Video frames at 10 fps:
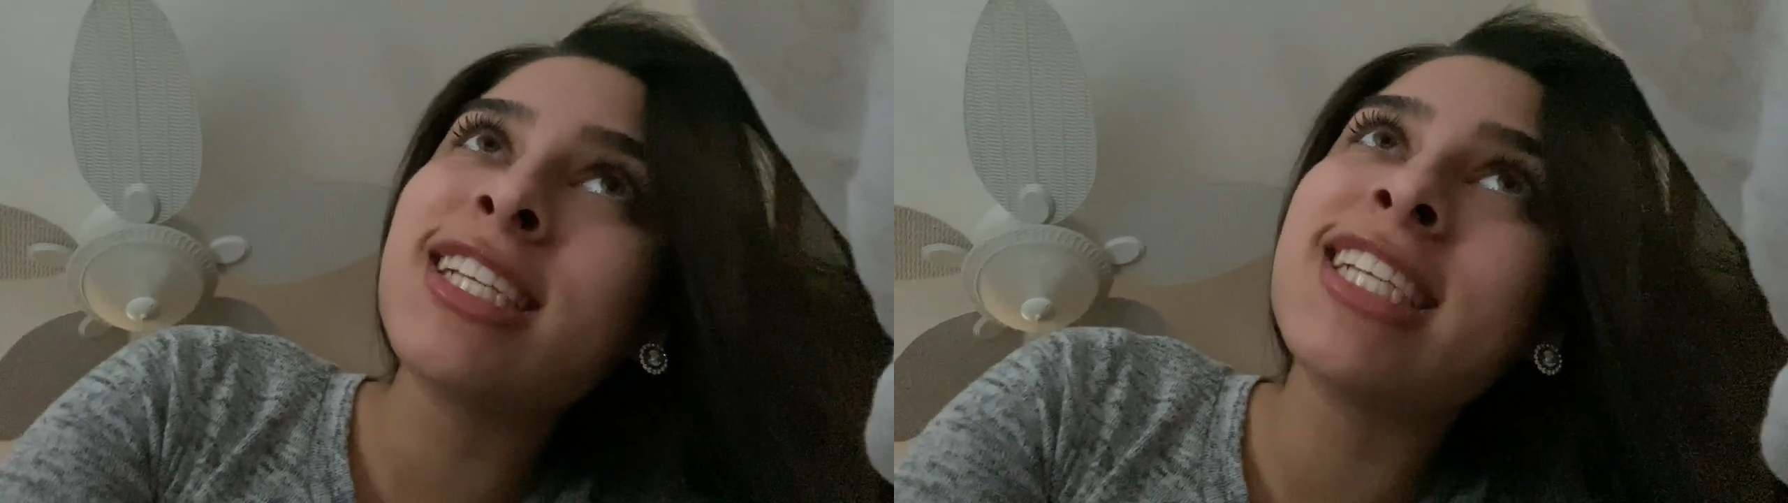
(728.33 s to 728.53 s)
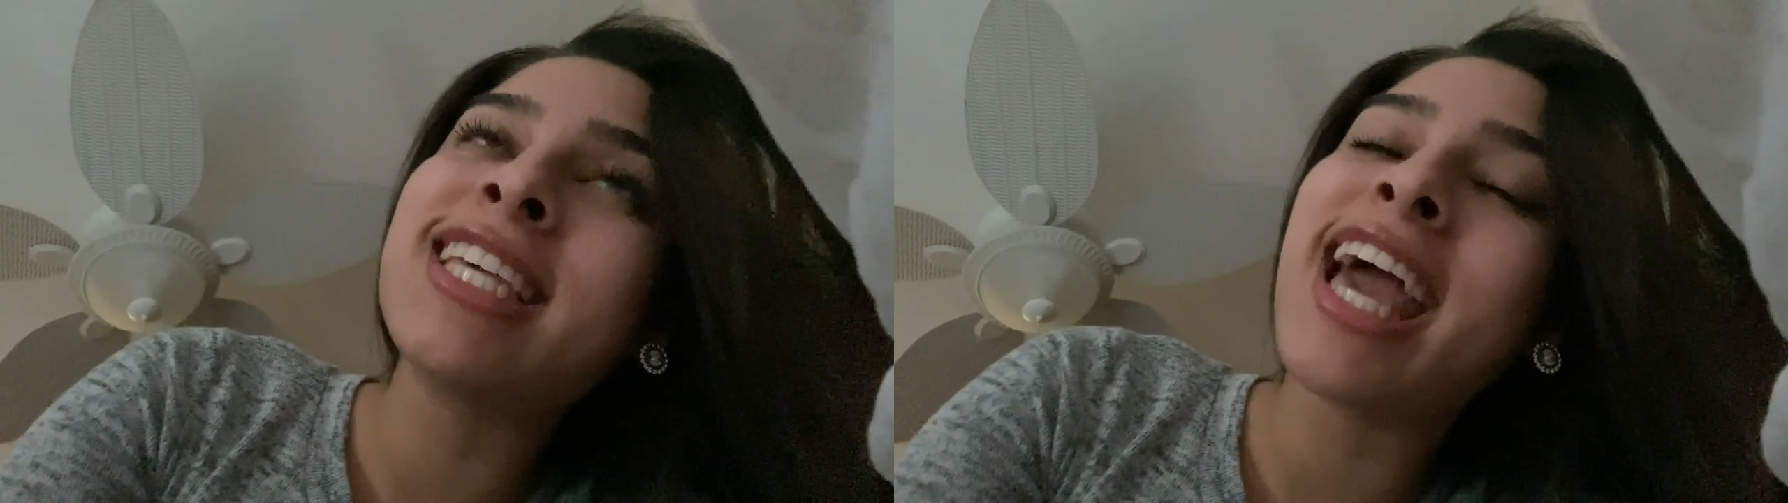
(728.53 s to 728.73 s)

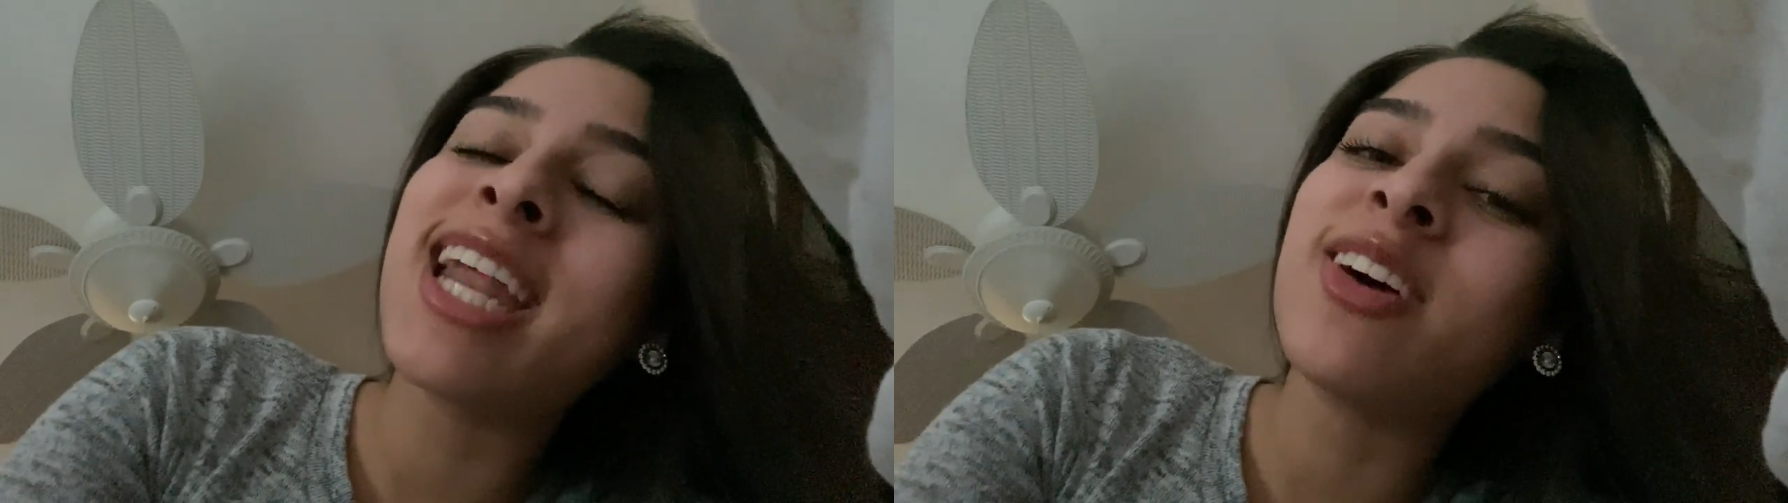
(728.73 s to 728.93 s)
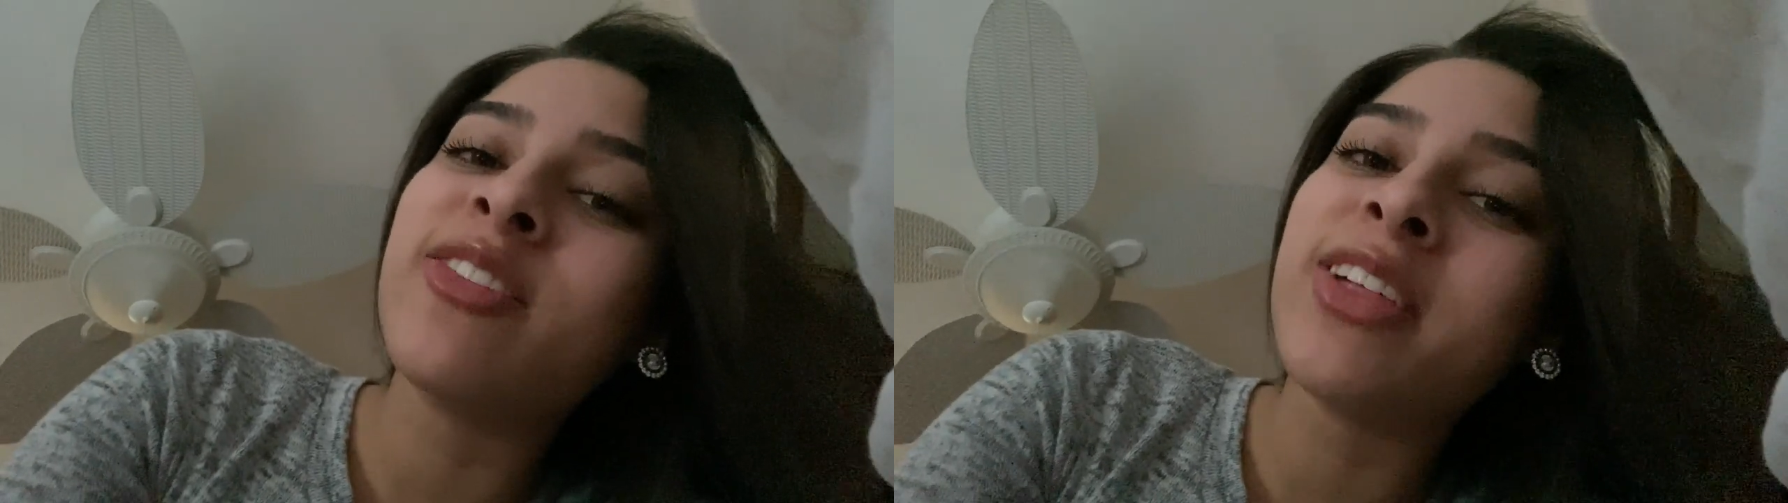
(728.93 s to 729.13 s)
is the
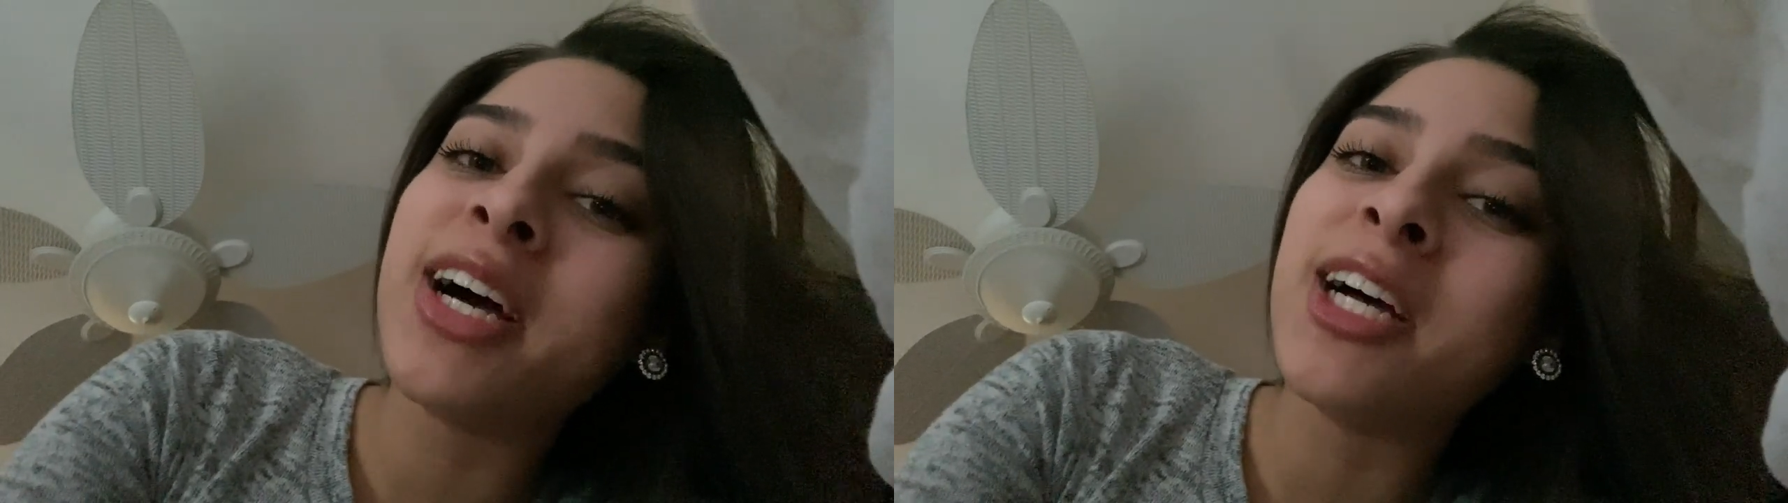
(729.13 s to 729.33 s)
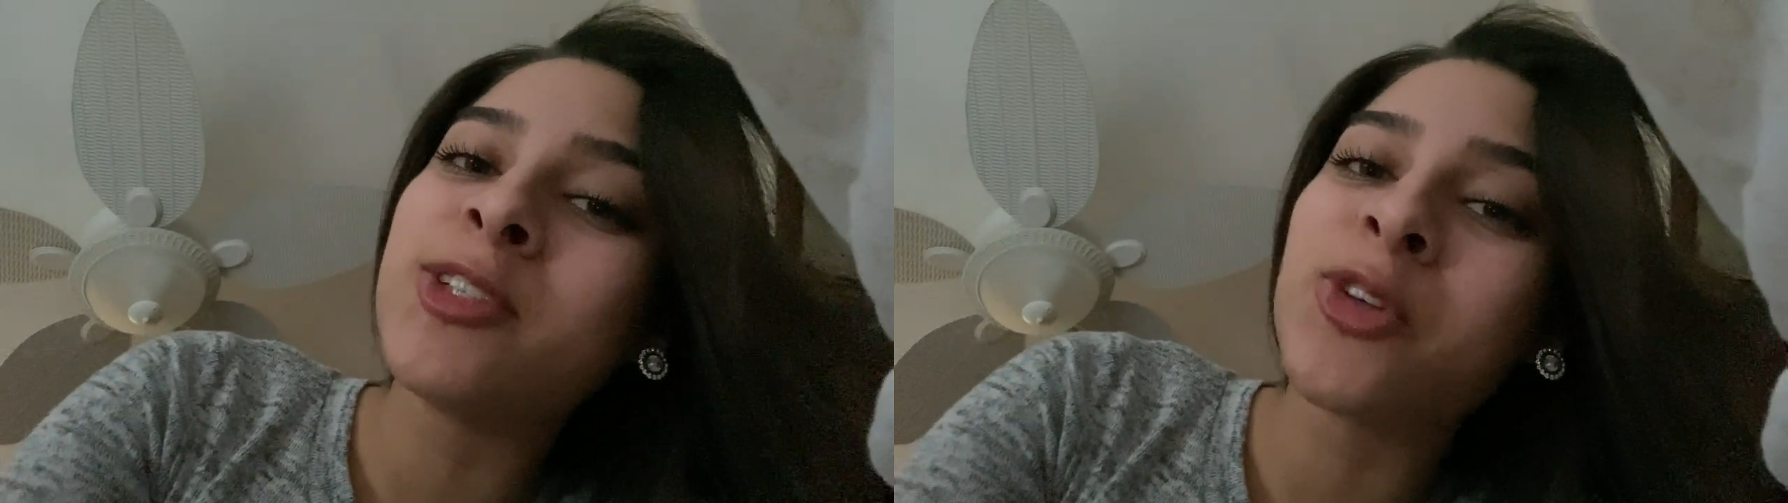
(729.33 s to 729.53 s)
end of the